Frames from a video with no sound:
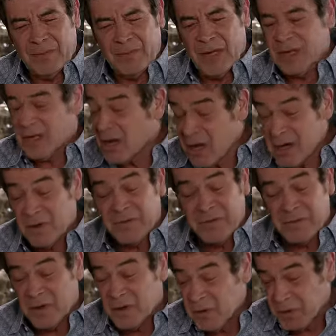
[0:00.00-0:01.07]
I can't
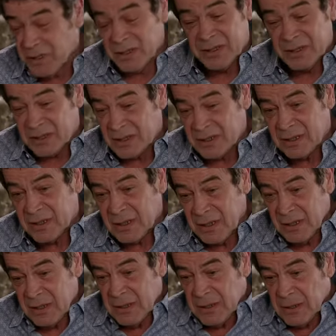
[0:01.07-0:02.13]
focus.
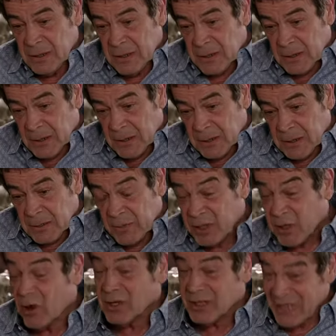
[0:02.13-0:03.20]

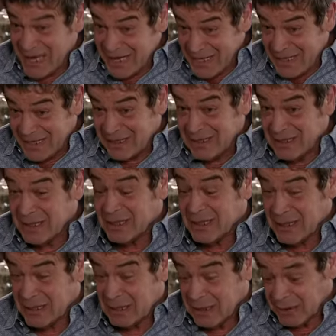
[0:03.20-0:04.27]
Because Aiden,
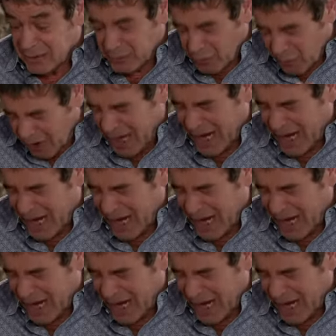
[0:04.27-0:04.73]
what